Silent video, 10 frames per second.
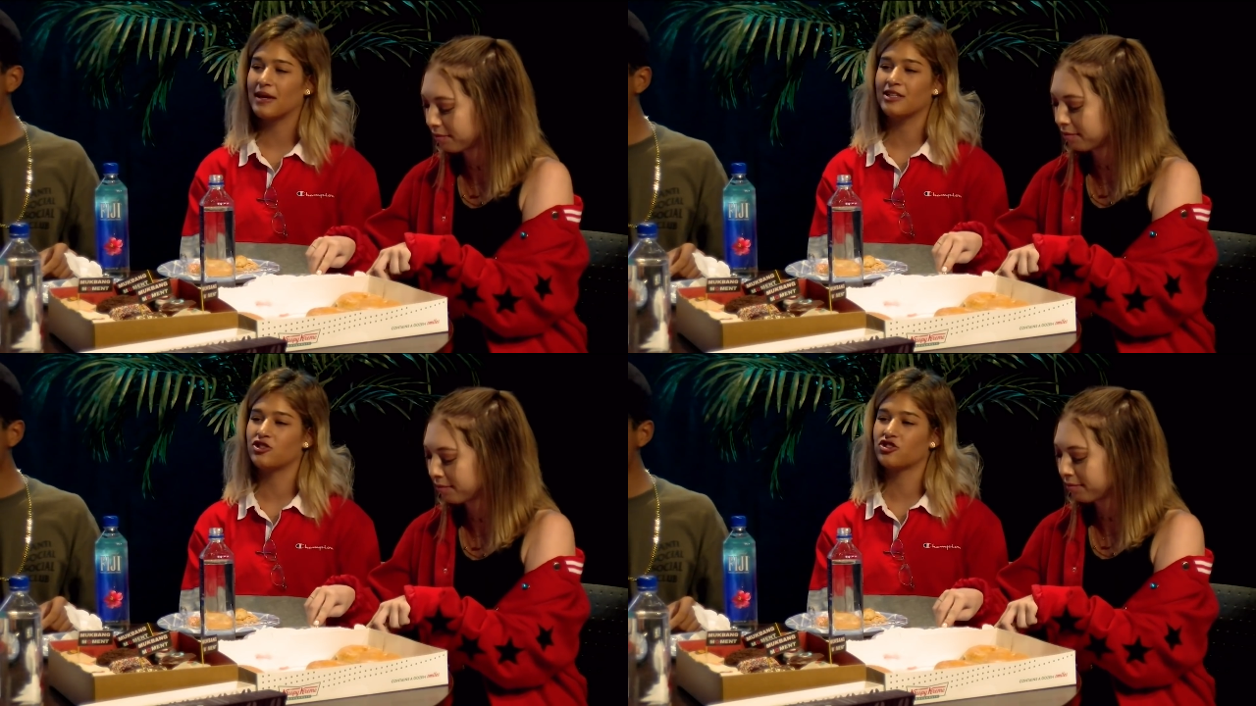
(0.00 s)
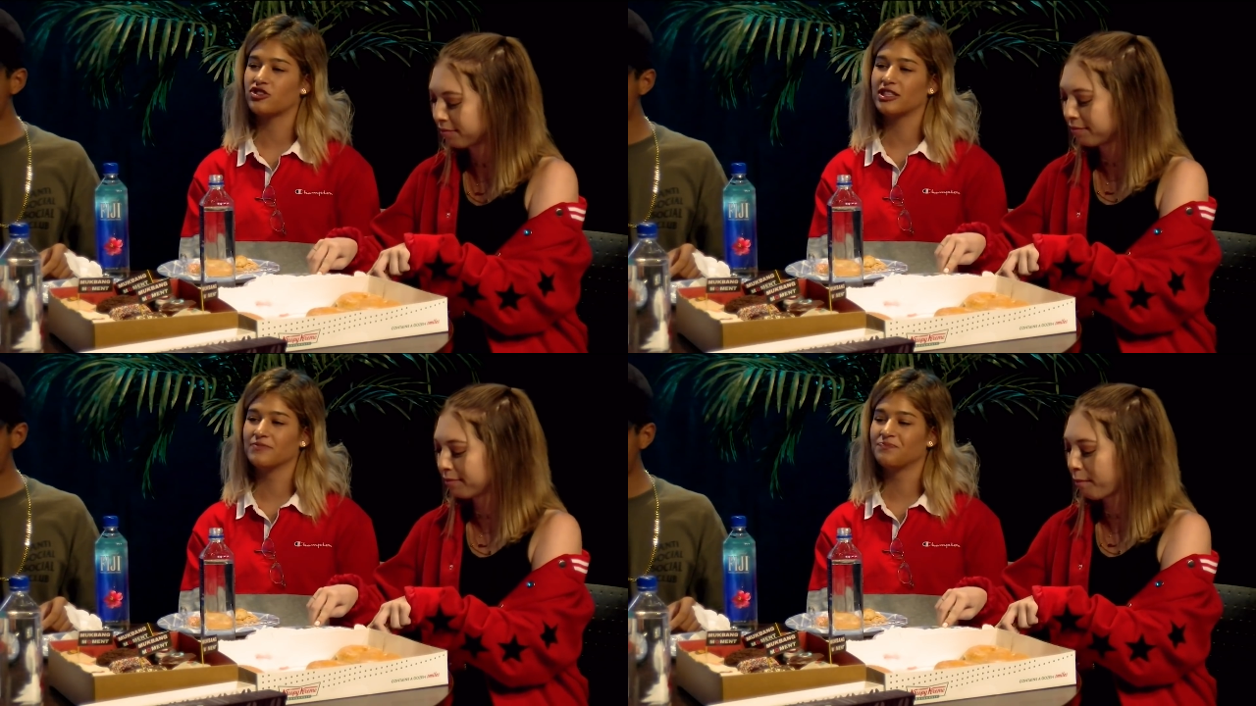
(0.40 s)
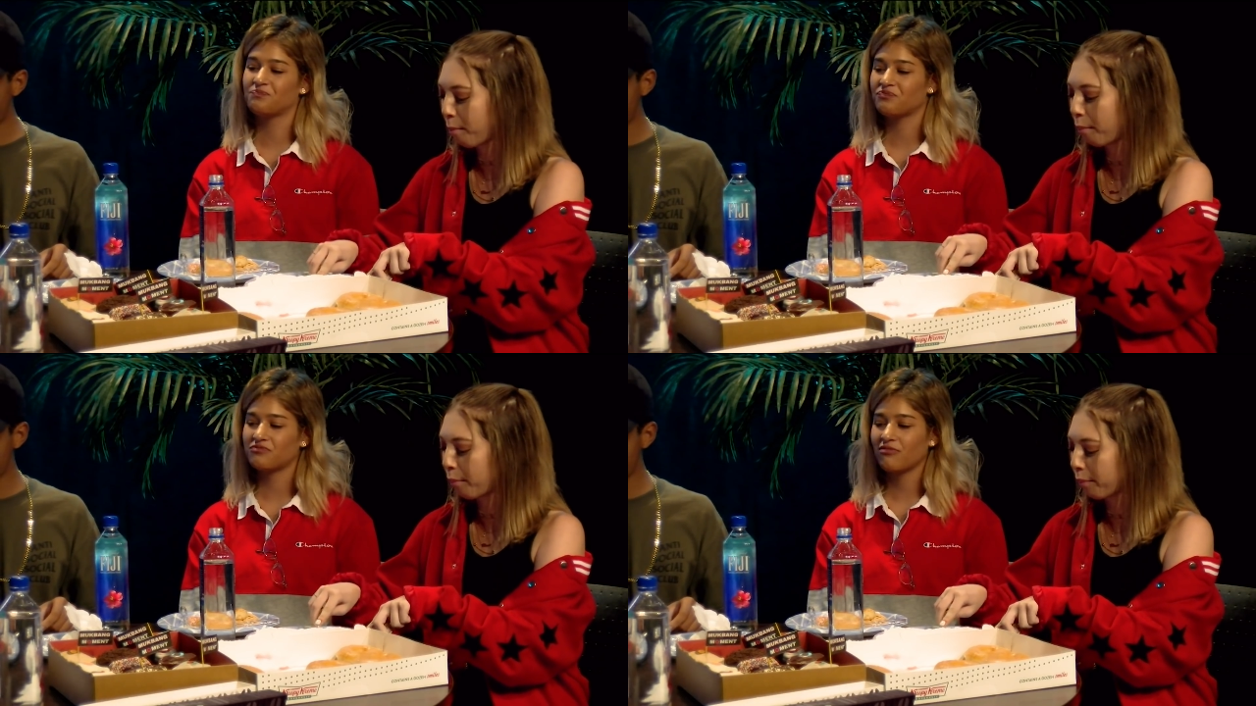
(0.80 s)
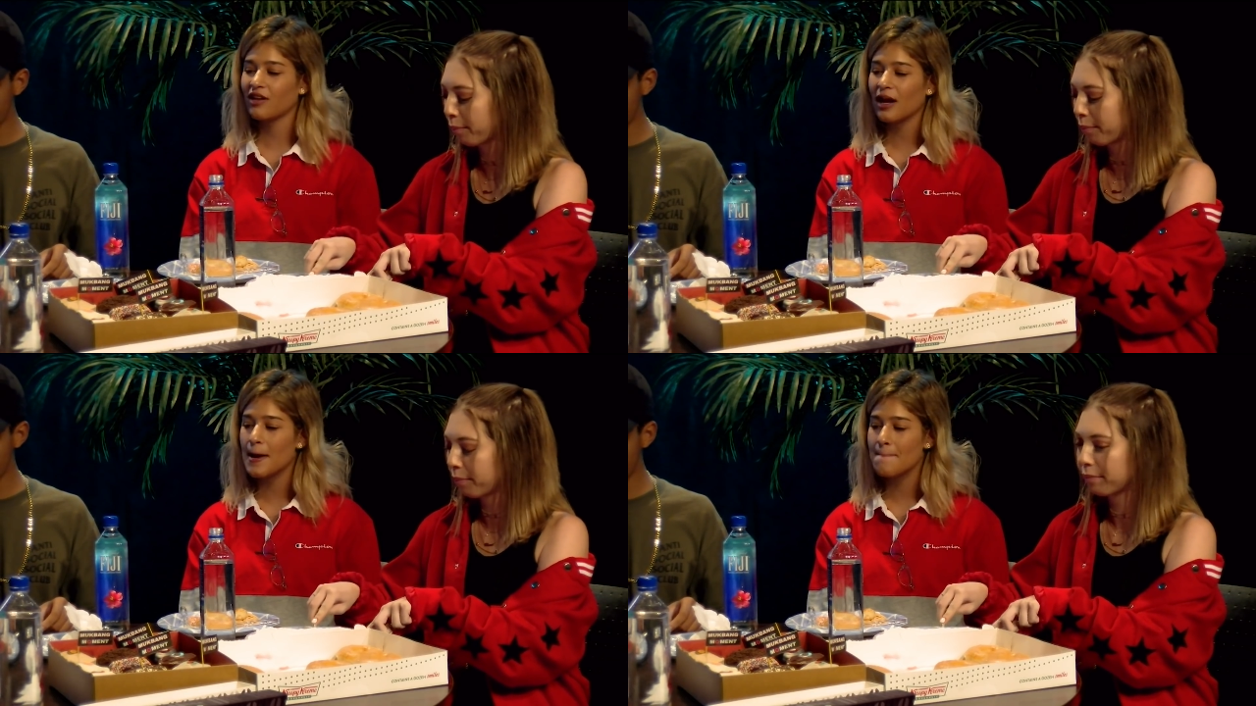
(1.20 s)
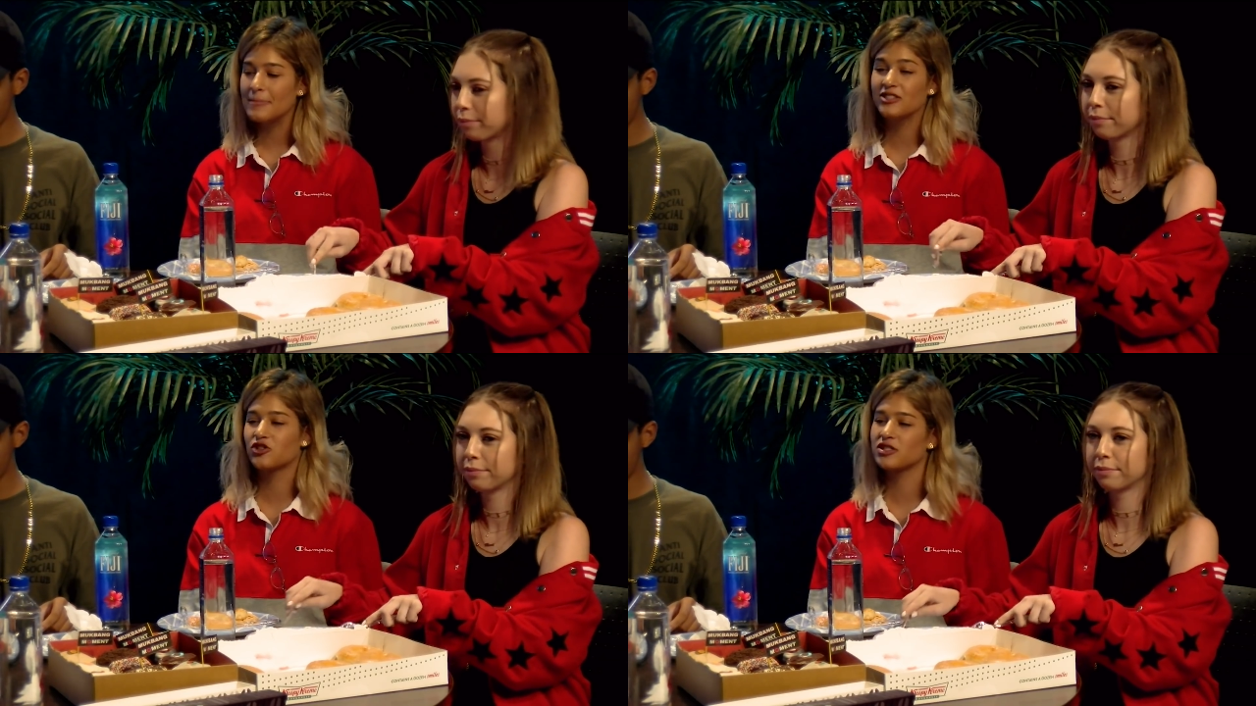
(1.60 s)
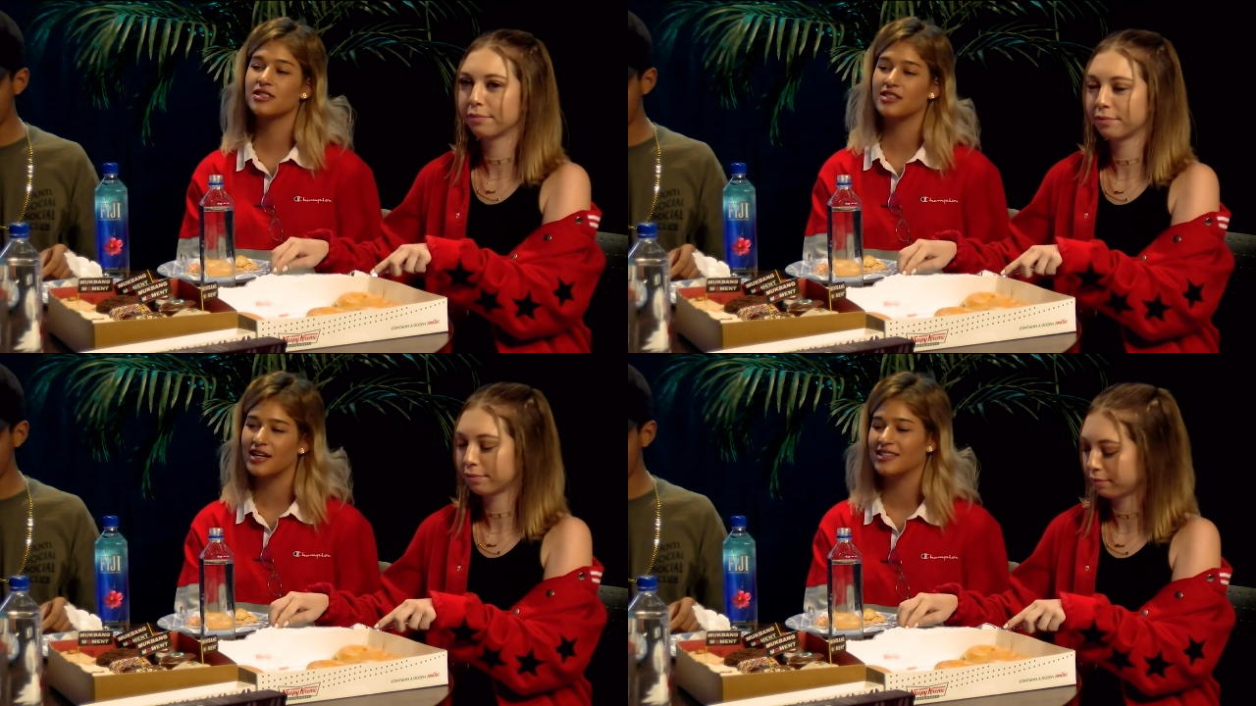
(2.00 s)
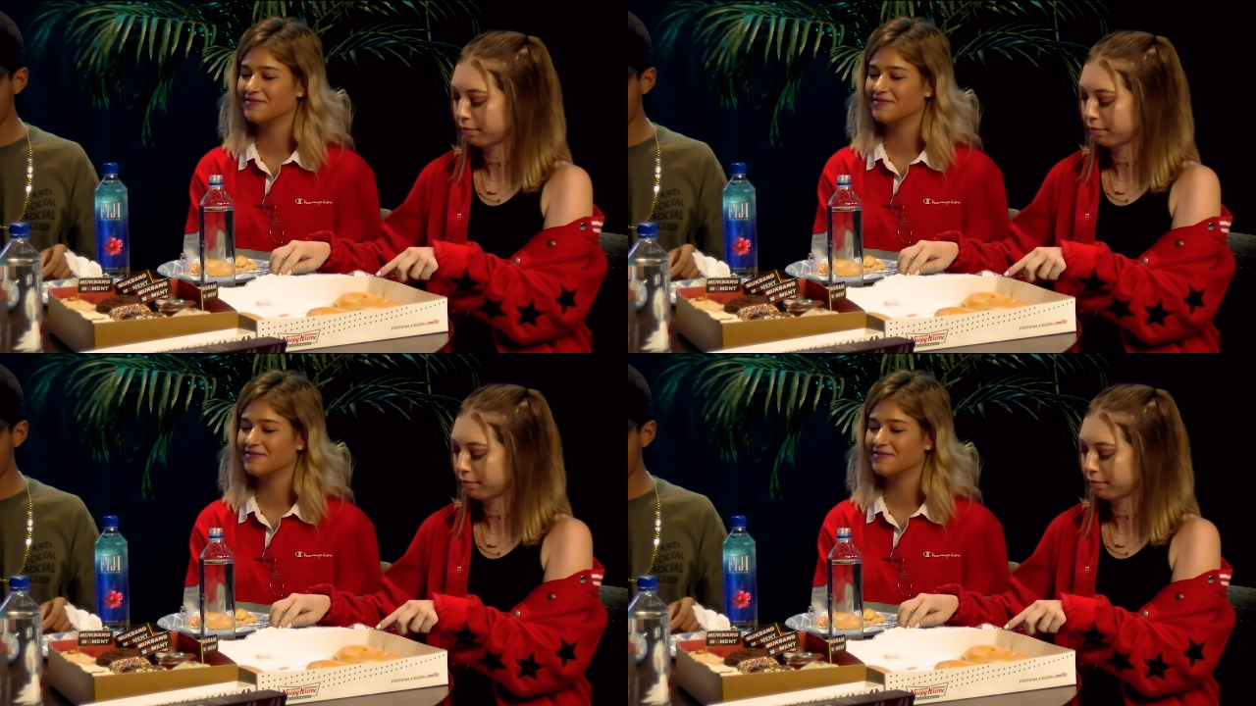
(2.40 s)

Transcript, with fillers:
Speaker 1: pastry. Not Oh, it's, it's like, just a nut.